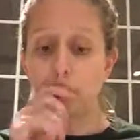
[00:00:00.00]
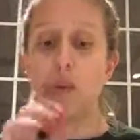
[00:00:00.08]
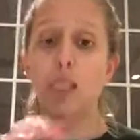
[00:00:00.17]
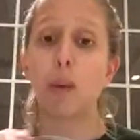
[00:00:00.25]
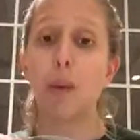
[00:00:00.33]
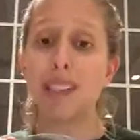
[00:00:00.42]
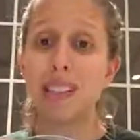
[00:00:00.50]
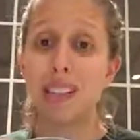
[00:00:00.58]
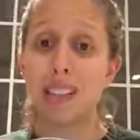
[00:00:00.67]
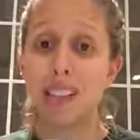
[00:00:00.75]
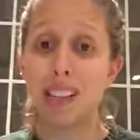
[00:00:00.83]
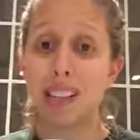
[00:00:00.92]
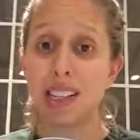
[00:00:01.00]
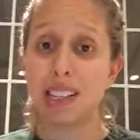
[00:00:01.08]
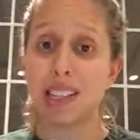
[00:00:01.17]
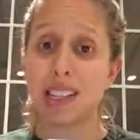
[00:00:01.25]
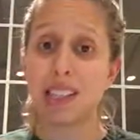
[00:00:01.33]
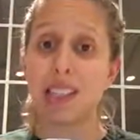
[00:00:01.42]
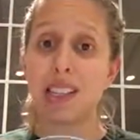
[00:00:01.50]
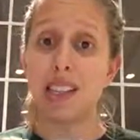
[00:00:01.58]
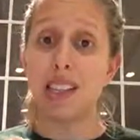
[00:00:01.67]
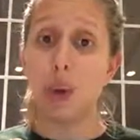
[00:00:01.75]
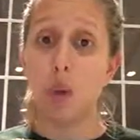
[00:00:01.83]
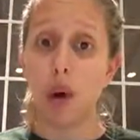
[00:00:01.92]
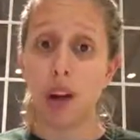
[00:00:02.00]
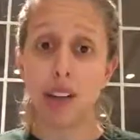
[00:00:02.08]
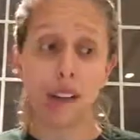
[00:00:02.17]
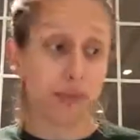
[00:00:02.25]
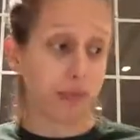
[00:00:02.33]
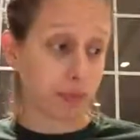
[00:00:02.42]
So once it gets to the consistency that you want,